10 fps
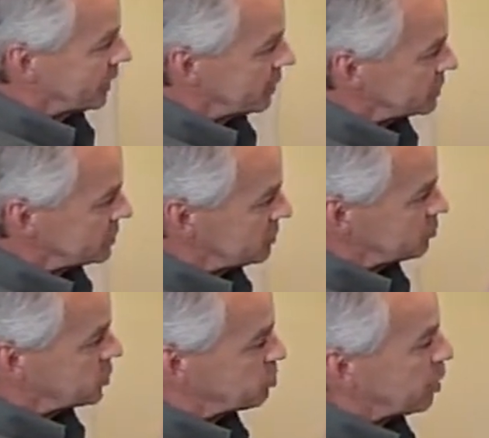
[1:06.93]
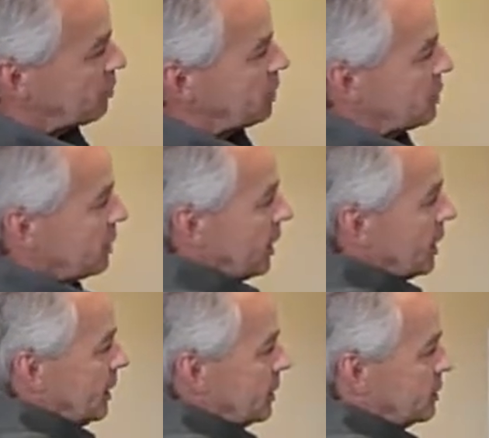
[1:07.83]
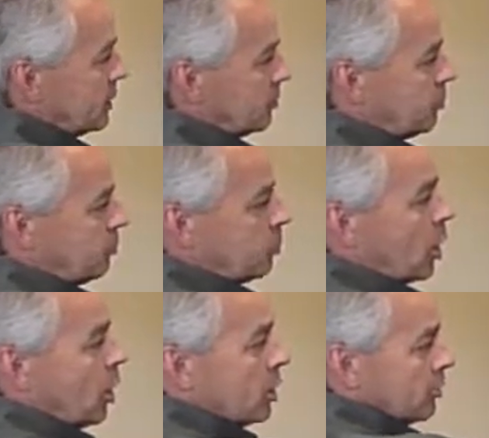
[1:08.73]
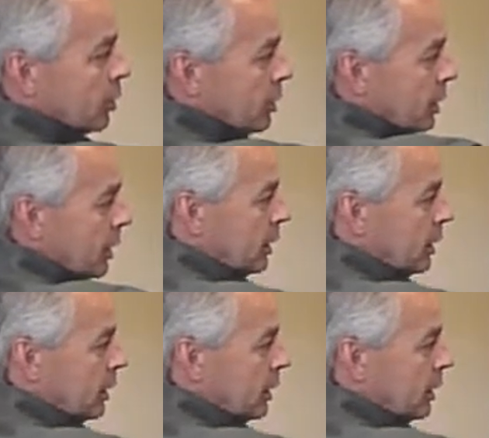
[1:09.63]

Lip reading: and it's just pumping the light into the polymer,